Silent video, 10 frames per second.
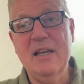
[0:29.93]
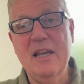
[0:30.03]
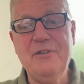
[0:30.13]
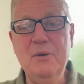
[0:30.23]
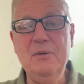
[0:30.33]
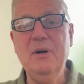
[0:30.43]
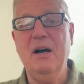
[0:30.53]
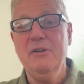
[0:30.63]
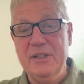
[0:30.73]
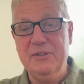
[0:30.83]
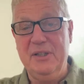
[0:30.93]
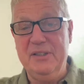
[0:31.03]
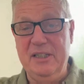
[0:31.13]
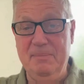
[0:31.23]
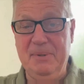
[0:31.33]
If you are
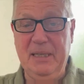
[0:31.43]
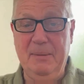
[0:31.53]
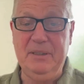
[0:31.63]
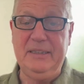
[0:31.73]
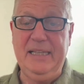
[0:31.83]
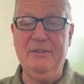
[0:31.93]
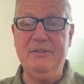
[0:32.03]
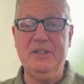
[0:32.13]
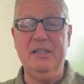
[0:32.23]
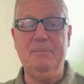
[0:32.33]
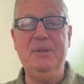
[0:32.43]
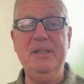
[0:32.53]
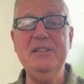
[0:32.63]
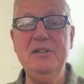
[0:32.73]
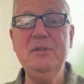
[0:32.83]
interested in becoming a counsellor,
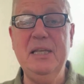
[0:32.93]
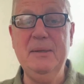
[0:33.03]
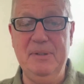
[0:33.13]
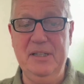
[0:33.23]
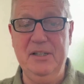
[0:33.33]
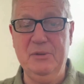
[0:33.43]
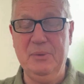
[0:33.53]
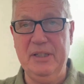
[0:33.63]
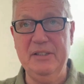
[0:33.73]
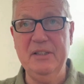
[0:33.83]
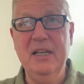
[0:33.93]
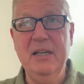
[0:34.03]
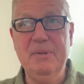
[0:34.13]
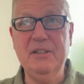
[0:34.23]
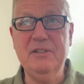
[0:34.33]
please do keep in touch with us
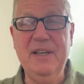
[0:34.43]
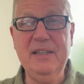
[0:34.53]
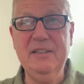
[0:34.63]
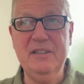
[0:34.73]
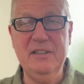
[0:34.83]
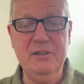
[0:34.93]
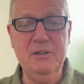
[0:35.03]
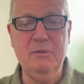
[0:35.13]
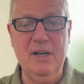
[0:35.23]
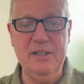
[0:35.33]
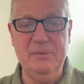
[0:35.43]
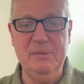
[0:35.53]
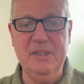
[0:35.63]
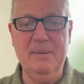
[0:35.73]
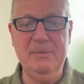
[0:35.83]
because vacancies do arise
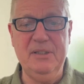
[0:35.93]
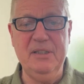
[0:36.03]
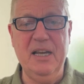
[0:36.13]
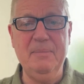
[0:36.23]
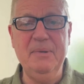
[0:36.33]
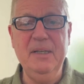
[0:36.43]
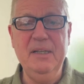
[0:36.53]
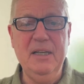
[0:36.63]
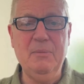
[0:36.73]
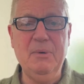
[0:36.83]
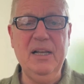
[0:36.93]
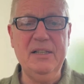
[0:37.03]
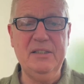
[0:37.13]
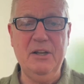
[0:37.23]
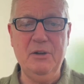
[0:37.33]
from time to time and we like
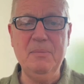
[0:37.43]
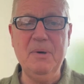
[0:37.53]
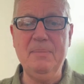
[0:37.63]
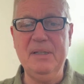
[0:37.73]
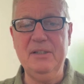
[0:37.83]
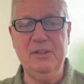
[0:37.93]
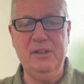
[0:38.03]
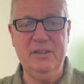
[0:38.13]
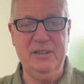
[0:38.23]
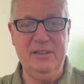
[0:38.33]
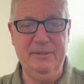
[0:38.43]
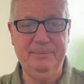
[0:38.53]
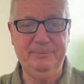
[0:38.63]
to know who might be interested.